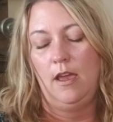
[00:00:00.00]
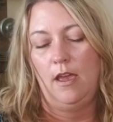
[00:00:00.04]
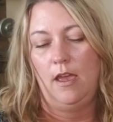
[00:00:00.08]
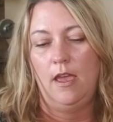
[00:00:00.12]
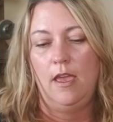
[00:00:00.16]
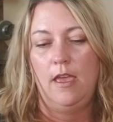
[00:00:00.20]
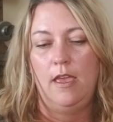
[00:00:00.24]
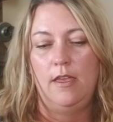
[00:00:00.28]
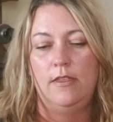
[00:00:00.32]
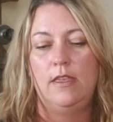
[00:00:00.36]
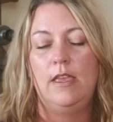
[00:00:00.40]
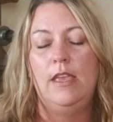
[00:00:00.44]

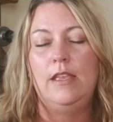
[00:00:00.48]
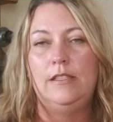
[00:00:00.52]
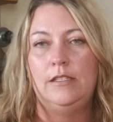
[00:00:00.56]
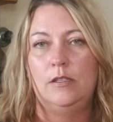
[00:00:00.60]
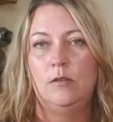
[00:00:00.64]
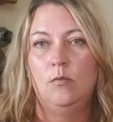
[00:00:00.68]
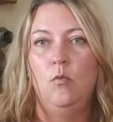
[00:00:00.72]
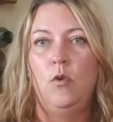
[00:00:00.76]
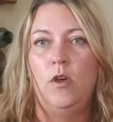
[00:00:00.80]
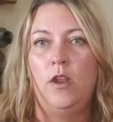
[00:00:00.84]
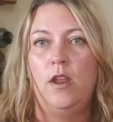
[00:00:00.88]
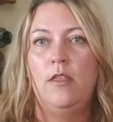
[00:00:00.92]
It's
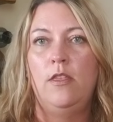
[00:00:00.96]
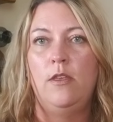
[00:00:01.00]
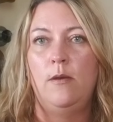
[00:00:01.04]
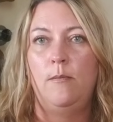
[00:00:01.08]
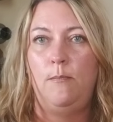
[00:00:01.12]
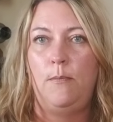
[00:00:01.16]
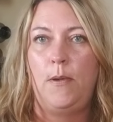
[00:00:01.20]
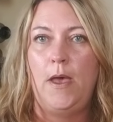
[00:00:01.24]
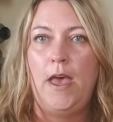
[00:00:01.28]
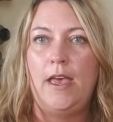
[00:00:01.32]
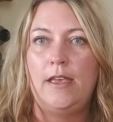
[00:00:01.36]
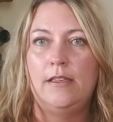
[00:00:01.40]
one of the
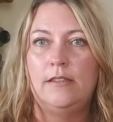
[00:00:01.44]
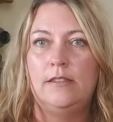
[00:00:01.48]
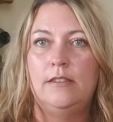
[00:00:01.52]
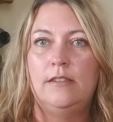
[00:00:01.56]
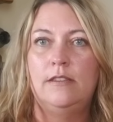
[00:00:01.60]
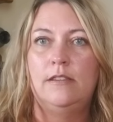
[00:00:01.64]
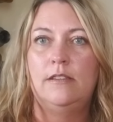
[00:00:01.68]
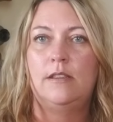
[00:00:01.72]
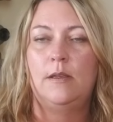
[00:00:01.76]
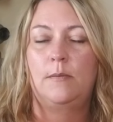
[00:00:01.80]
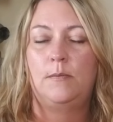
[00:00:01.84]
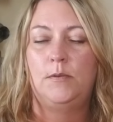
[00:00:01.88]

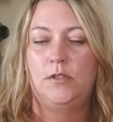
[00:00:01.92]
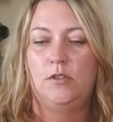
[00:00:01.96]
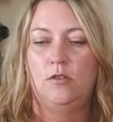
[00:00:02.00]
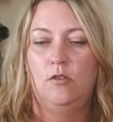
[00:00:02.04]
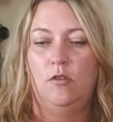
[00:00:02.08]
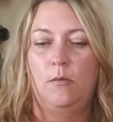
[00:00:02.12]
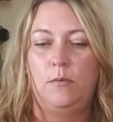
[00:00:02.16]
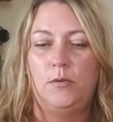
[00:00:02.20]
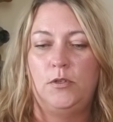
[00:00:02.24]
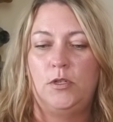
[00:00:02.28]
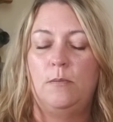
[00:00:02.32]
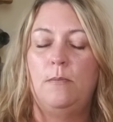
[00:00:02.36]
best
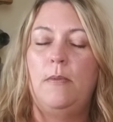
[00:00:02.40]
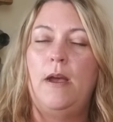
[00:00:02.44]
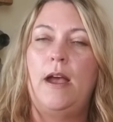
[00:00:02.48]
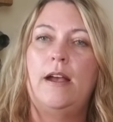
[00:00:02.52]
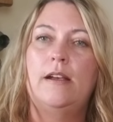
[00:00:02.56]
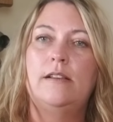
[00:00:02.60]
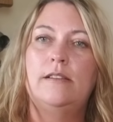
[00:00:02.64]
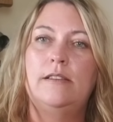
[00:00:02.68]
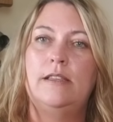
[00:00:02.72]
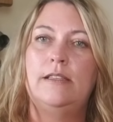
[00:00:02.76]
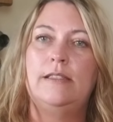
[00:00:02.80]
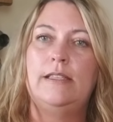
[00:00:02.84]
subscription
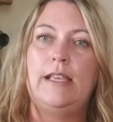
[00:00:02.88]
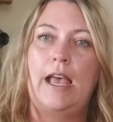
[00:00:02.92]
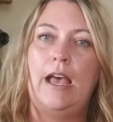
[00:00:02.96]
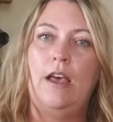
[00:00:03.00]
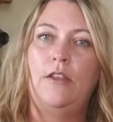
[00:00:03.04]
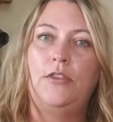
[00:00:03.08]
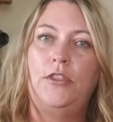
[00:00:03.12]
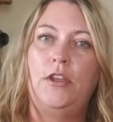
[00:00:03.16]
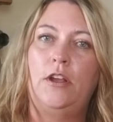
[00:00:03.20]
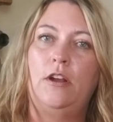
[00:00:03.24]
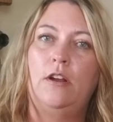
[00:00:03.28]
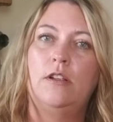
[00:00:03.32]
boxes
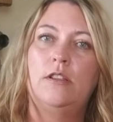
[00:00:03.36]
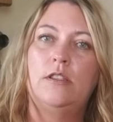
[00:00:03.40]
out there.